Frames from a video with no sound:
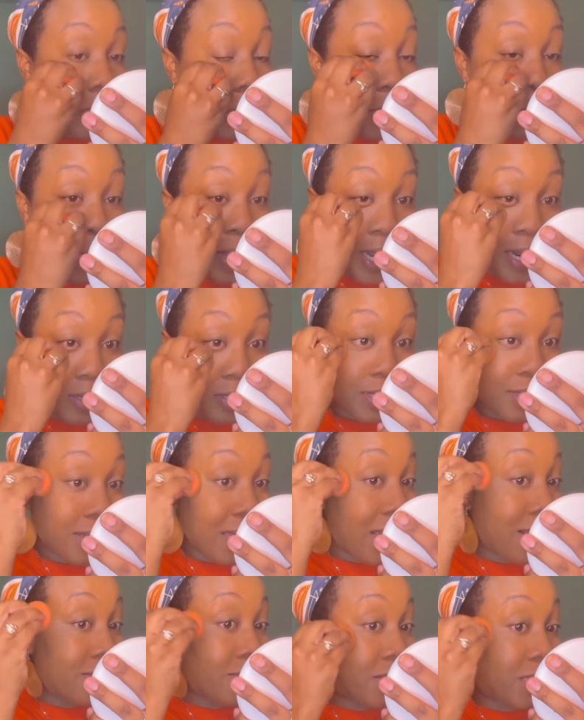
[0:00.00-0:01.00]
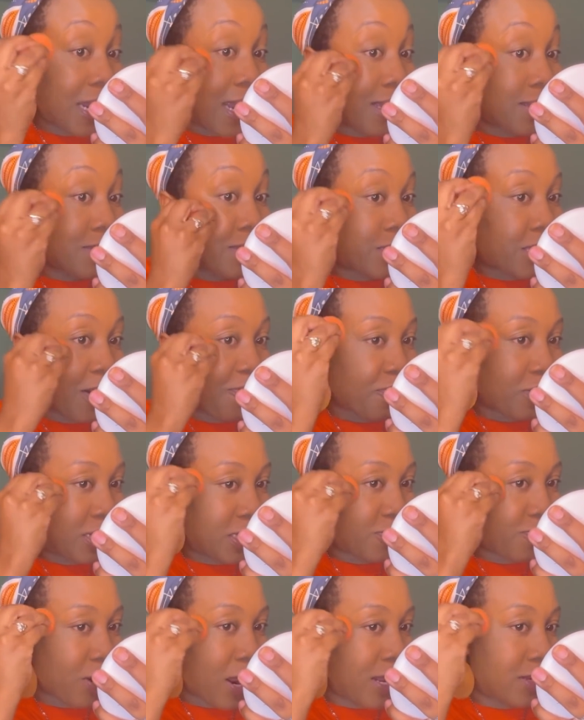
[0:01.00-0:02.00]
But here's the thing. Jay is Jeffree's
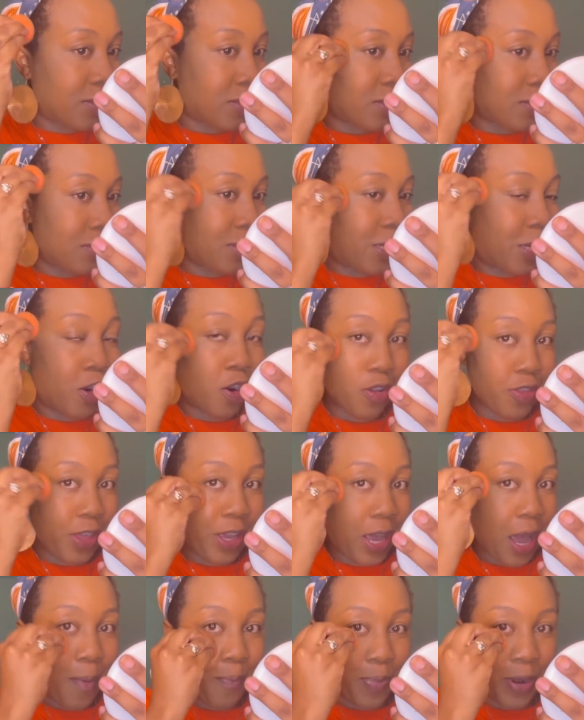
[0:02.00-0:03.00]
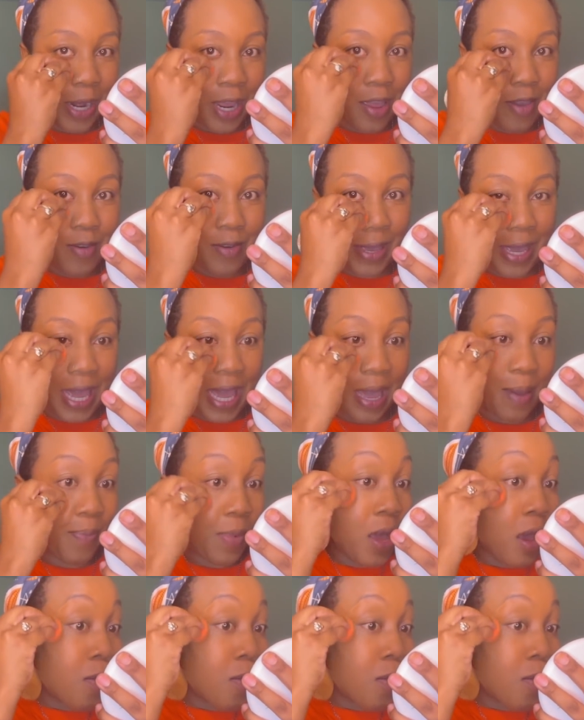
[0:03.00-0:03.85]
friend. You're the company you keep.